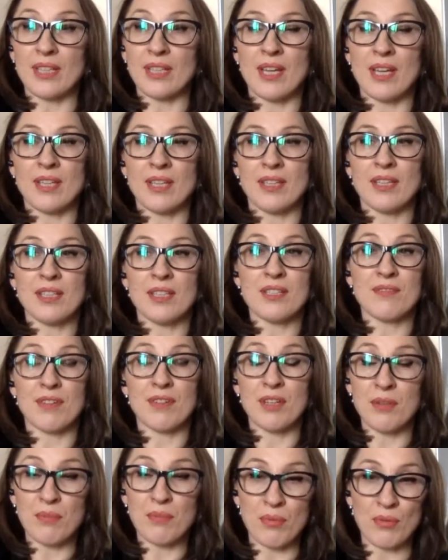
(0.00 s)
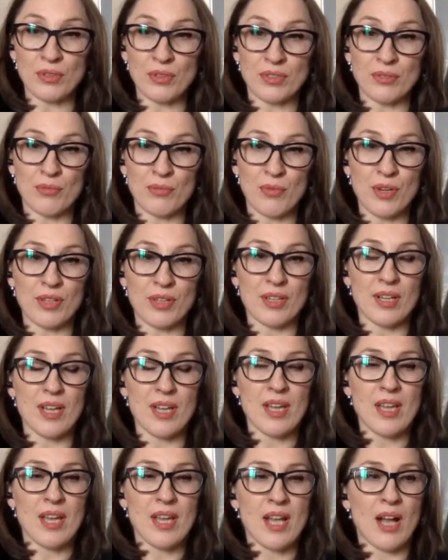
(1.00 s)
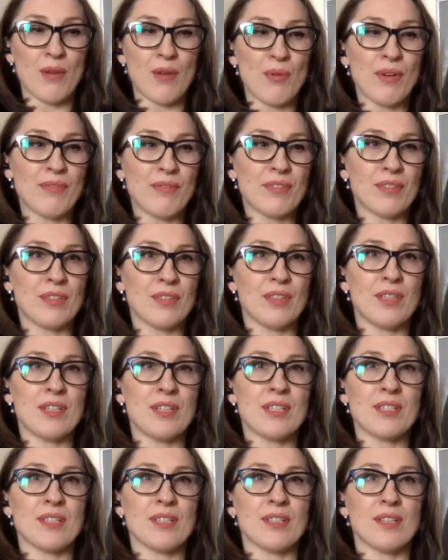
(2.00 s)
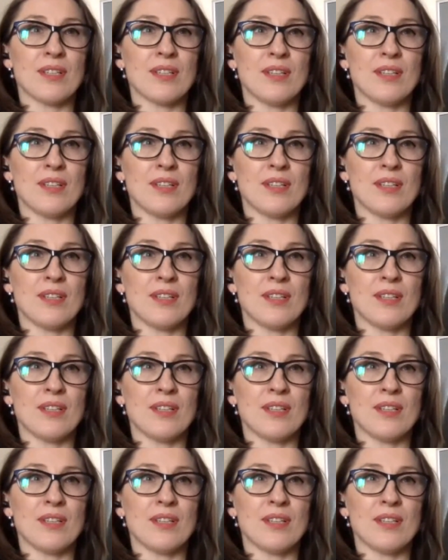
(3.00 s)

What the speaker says: And I think it's very important work. However, there's,